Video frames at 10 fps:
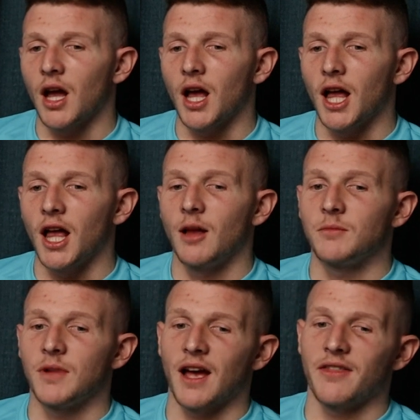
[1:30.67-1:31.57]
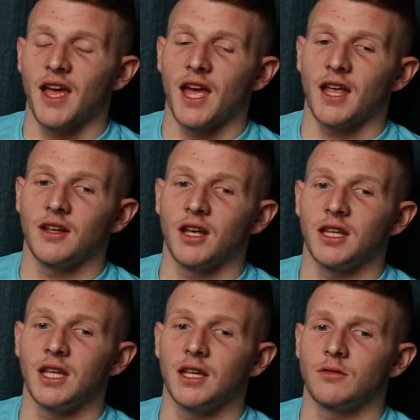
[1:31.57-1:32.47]
And then a
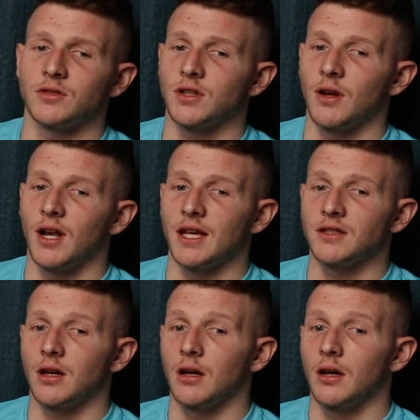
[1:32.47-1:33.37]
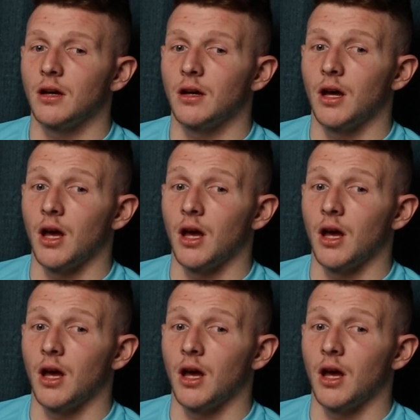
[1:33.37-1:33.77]
year or so later,